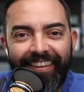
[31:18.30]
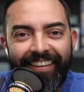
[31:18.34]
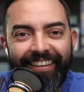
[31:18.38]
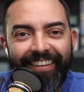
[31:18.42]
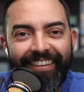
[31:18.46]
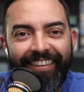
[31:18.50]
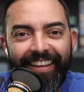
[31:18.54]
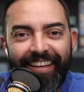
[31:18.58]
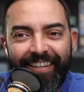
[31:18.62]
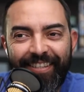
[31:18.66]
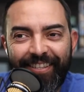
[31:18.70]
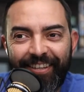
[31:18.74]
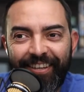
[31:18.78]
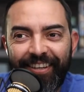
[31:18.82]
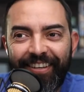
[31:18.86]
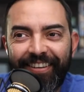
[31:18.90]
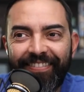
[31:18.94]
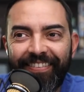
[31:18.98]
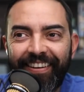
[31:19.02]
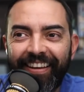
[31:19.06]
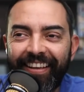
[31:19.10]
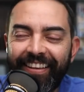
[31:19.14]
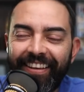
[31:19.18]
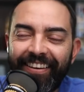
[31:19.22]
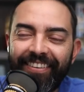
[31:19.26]
That's good,
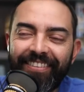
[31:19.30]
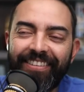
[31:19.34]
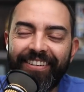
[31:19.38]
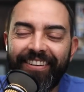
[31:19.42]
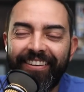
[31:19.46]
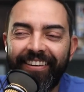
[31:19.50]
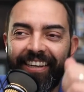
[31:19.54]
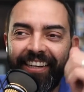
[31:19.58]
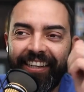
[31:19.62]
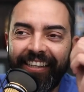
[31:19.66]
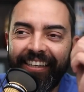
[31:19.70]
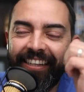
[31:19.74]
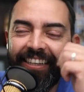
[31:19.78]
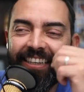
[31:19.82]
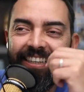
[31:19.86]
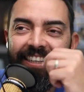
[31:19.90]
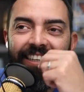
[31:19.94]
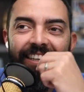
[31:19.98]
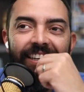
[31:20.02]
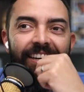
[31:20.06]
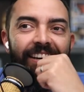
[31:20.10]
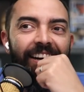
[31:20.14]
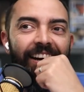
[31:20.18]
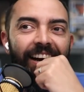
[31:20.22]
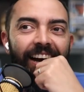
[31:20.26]
man. That was great.
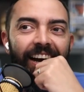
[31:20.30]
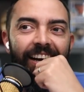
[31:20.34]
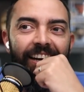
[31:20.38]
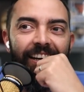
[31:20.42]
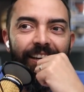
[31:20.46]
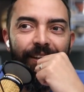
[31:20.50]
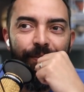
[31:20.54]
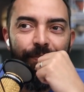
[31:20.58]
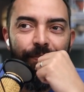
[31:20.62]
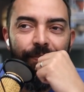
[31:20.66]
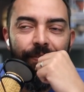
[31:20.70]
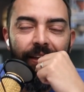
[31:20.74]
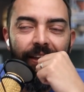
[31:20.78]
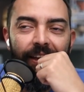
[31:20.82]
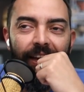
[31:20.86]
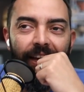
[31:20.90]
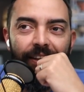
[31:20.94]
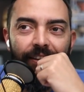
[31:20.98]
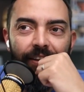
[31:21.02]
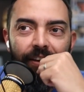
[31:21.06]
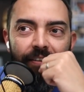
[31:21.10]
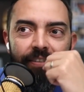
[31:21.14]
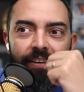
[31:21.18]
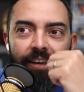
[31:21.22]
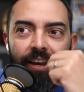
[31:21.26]
I
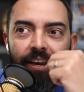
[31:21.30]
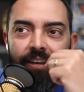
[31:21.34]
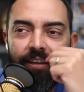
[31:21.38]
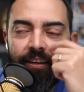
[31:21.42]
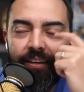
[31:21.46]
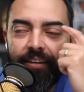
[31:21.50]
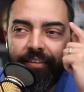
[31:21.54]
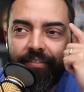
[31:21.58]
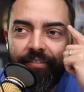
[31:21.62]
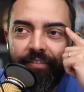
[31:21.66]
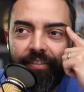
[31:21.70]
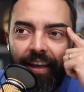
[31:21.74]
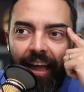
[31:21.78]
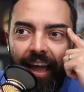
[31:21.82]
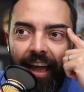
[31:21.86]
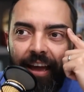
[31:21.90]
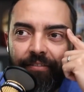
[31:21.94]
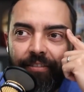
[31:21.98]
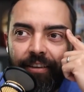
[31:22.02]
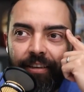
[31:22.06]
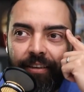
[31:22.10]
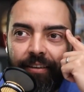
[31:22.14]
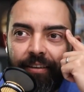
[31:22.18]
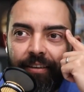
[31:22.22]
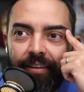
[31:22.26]
love the idea of
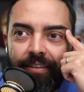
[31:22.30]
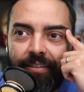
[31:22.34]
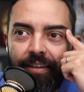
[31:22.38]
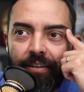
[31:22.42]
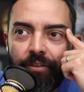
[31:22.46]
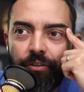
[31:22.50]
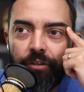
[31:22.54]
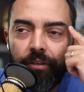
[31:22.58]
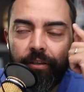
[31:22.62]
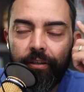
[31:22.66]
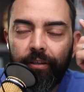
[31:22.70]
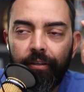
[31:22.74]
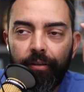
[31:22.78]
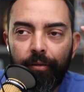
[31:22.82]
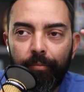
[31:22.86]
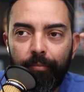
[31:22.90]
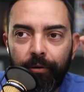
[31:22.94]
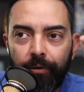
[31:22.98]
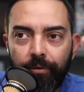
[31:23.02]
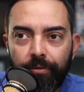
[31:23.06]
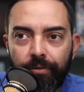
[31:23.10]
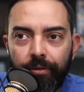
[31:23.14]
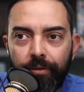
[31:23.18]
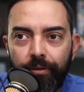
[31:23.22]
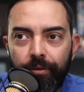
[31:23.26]
having essentially the
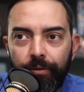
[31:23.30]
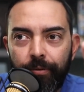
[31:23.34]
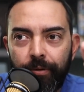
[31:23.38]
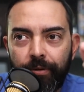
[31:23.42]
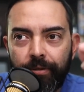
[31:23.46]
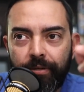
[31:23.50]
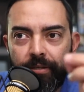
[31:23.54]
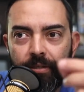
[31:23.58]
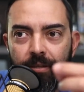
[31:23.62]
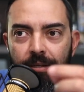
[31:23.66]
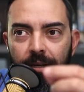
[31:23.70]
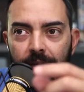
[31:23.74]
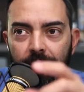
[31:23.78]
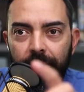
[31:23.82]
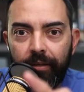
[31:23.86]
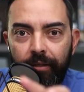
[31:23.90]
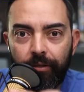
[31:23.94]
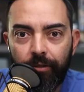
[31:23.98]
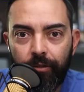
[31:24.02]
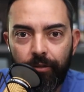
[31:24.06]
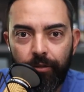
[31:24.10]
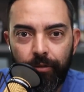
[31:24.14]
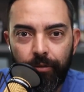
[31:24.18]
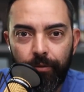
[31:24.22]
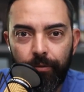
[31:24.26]
person you are selling
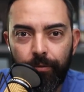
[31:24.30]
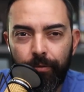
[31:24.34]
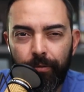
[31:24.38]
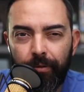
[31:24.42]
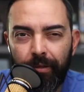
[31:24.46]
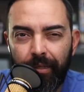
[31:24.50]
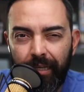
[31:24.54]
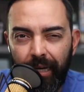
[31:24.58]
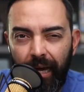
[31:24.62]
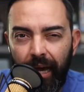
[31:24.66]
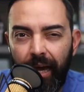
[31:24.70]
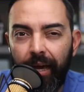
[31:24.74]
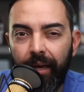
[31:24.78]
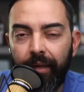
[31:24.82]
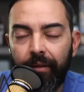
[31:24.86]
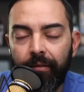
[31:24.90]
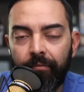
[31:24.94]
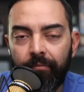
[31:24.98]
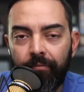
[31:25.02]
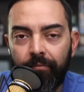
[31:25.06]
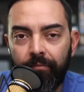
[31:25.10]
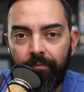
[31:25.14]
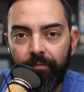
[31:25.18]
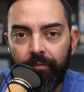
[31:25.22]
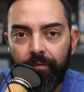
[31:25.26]
to guide
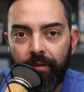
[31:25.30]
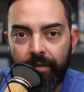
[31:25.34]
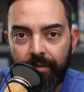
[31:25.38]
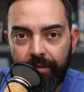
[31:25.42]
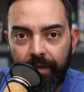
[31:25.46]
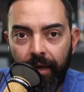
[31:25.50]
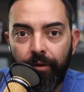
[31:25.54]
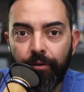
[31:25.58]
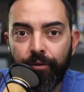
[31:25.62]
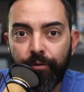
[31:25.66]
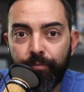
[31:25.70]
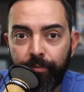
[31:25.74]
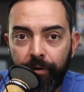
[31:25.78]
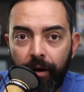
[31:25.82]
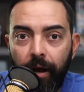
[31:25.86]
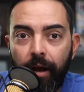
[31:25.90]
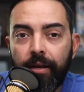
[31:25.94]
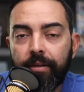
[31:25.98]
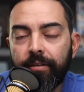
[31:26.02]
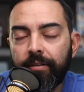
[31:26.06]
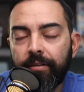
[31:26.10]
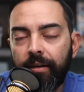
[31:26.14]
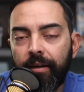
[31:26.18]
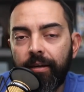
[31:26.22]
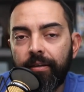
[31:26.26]
the sales
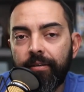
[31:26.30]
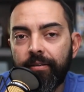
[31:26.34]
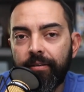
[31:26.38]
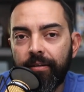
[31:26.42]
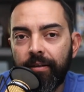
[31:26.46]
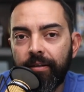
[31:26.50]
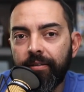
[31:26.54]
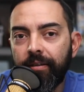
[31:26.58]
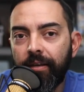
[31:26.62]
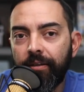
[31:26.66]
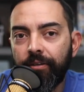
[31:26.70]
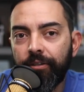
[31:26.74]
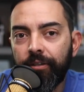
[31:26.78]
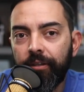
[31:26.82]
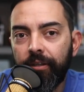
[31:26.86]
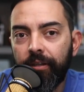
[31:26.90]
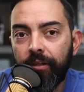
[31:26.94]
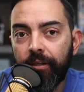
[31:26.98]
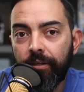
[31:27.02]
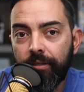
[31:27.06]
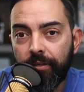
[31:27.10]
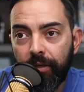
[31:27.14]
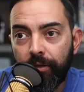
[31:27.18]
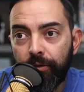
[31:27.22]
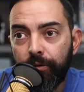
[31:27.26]
process, essentially,
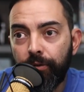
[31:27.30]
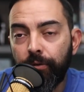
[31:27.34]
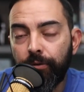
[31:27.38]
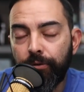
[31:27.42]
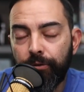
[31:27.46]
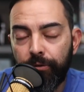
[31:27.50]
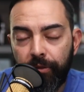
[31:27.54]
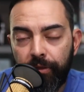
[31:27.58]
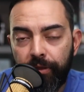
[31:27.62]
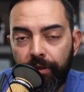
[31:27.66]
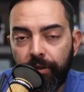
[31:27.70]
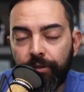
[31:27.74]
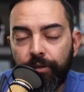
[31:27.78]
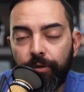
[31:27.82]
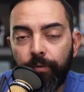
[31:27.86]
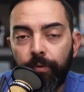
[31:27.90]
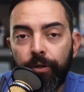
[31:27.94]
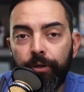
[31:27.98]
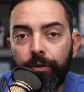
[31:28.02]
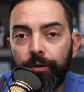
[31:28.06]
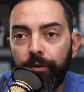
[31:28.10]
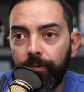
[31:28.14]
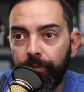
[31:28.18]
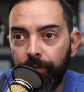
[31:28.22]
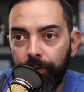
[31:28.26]
because those are the things you want to
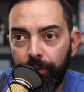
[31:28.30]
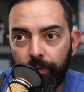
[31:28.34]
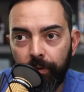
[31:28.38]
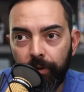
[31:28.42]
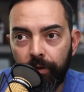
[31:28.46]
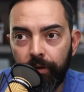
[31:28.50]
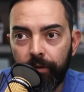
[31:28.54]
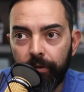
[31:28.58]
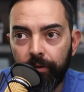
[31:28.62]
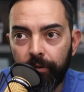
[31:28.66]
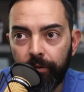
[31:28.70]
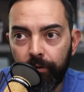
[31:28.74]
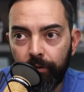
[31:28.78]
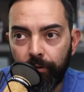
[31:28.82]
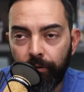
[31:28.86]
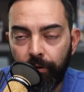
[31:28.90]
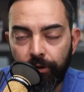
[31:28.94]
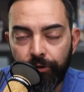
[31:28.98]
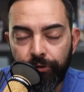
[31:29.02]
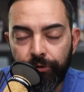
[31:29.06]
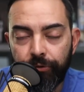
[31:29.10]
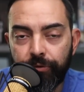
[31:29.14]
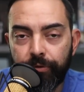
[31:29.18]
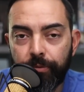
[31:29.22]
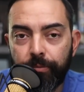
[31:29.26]
do. You want to
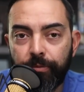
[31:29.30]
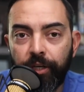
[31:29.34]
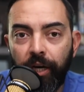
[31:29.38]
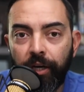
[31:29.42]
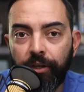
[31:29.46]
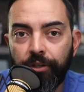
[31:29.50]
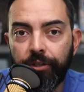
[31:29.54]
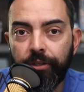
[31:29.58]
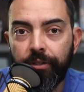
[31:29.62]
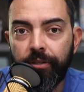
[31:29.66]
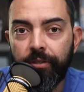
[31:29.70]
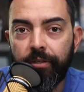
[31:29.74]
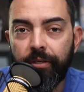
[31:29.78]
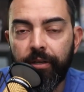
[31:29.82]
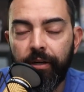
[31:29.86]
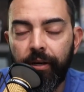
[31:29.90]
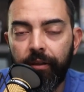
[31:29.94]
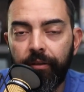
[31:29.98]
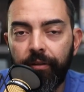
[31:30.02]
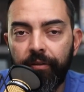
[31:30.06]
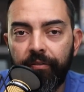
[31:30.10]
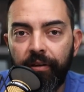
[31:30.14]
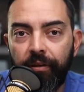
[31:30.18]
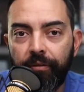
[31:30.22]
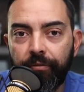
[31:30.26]
crush those objections. And I
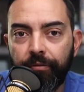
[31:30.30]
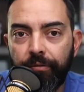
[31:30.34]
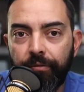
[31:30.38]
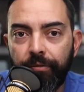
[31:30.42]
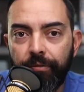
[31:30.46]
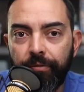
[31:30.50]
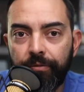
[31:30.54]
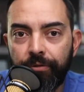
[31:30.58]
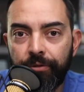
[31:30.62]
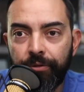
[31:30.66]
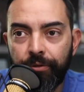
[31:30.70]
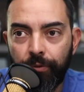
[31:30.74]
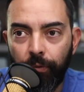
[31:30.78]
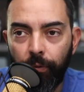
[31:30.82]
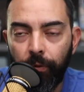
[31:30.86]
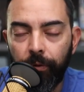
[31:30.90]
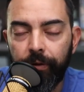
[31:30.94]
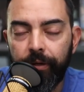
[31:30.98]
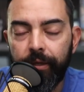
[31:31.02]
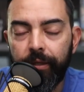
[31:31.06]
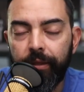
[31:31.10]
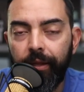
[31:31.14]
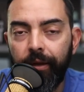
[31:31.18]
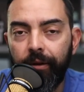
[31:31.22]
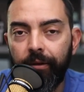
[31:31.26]
love how you use
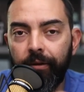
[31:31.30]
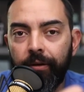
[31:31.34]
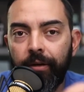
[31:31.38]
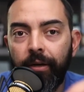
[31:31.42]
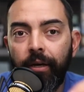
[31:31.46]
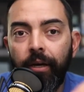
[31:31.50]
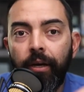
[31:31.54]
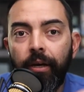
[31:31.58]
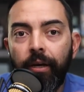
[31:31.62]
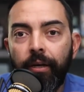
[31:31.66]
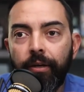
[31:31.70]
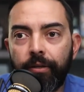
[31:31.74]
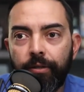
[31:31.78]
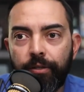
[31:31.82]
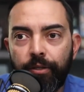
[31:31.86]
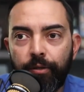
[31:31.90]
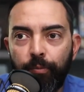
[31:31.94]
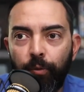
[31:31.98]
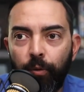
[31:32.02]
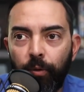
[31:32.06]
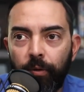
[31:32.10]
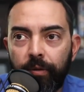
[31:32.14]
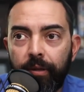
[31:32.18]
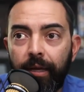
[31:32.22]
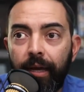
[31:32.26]
story in there to
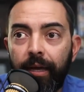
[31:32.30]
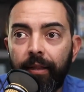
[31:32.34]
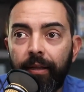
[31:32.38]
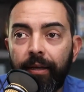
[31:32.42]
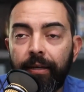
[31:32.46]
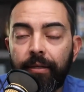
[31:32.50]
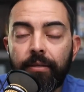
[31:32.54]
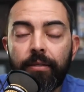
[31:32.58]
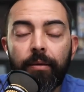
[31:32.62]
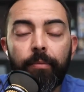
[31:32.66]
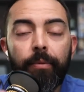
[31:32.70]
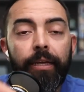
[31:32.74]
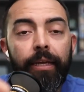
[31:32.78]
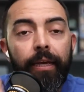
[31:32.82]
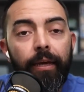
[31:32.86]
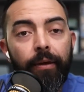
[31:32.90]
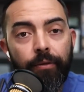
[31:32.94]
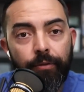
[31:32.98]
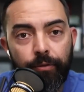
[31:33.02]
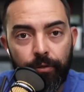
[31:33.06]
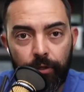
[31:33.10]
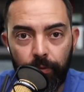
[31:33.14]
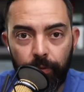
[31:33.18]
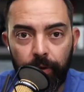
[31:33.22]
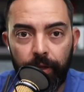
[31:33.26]
support that. Like somebody
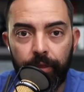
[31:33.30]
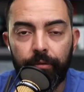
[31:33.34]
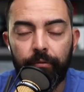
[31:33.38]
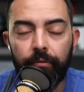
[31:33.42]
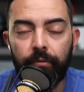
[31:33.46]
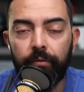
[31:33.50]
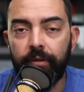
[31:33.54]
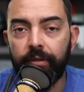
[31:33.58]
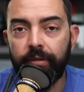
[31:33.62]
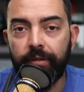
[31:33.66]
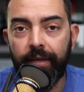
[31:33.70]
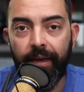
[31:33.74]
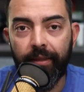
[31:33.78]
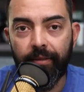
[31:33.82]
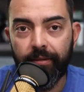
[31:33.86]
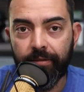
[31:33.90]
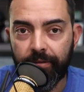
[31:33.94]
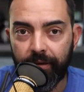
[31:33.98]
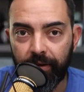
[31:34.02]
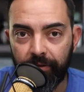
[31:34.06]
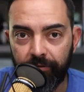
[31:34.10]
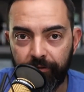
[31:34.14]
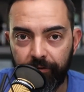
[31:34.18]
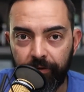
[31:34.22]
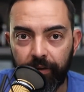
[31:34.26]
else who went through this had the
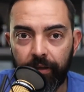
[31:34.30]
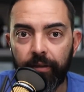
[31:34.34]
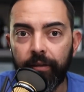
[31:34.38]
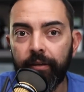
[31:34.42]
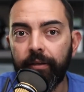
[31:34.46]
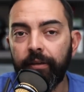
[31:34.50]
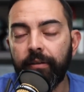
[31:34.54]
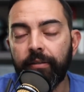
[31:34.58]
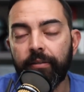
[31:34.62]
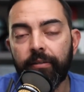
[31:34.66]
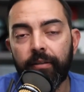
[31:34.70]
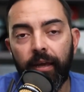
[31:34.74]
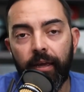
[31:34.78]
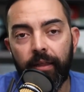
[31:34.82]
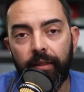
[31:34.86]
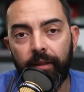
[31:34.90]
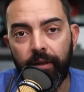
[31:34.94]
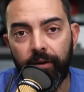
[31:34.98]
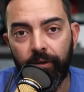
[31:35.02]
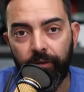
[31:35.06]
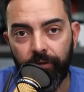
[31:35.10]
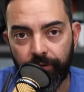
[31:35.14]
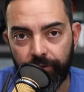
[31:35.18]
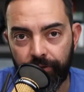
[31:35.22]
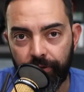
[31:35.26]
same feelings and then
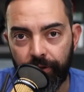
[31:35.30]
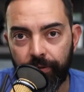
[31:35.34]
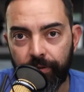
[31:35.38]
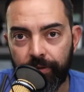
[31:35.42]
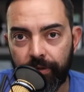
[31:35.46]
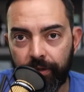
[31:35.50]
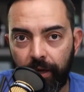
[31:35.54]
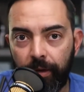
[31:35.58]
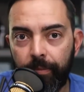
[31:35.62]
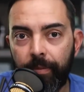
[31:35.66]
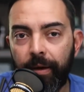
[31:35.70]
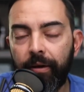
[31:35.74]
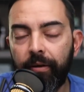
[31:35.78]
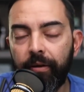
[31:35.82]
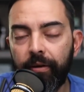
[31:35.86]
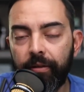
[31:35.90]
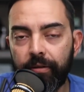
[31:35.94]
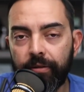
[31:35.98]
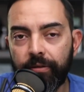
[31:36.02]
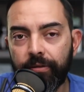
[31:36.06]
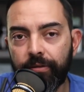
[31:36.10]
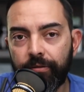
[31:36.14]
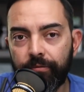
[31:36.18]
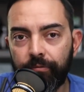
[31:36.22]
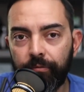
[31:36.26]
also has come out of
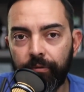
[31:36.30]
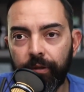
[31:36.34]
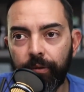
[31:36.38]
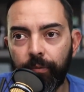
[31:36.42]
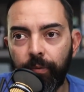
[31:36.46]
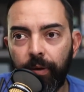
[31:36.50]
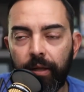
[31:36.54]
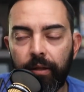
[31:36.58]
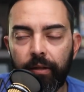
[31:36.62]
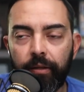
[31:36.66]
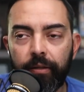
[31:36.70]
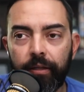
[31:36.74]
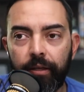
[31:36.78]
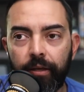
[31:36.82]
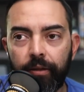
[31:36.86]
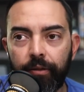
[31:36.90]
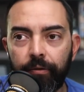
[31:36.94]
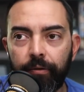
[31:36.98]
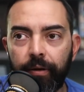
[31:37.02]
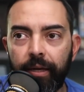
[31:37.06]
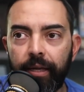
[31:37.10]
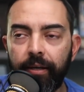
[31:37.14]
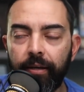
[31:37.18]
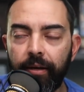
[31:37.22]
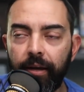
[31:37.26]
this really well on the other
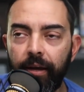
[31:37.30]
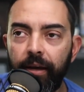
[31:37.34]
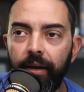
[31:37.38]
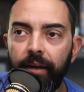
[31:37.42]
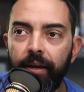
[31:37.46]
end.